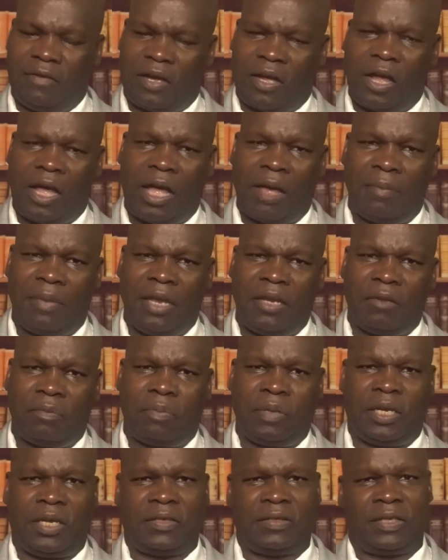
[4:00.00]
comment
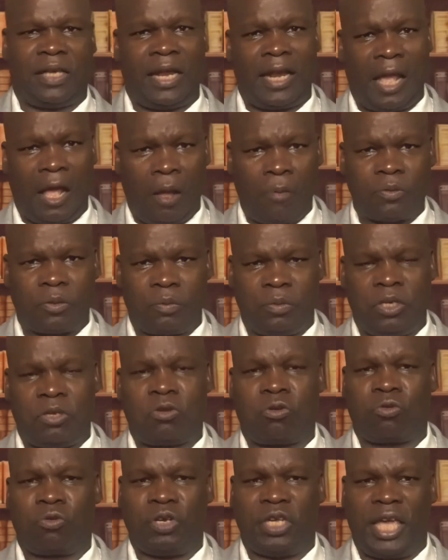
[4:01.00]
because that helps me
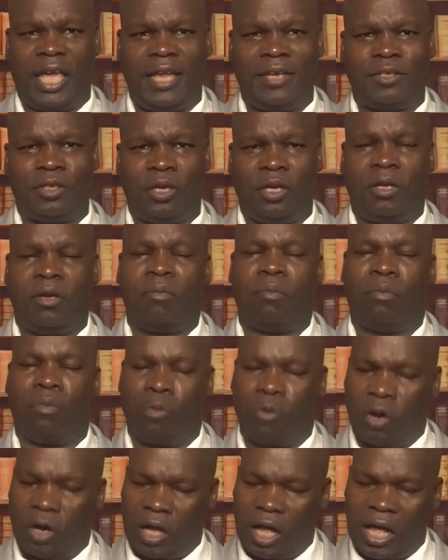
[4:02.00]
create
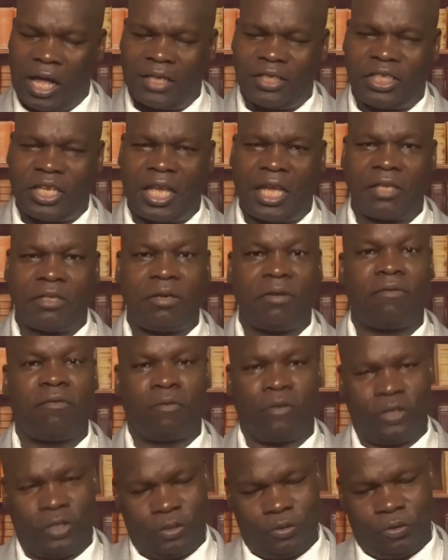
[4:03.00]
more content
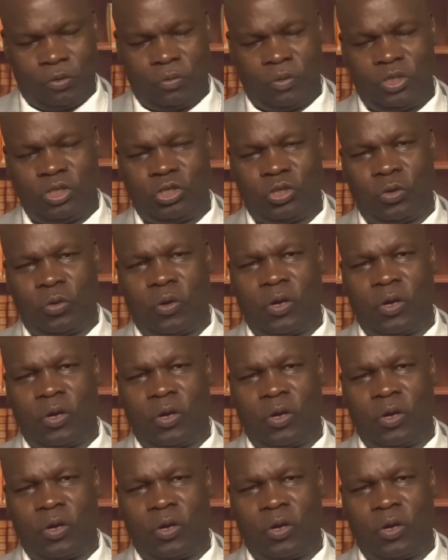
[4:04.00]
for you to enjoy.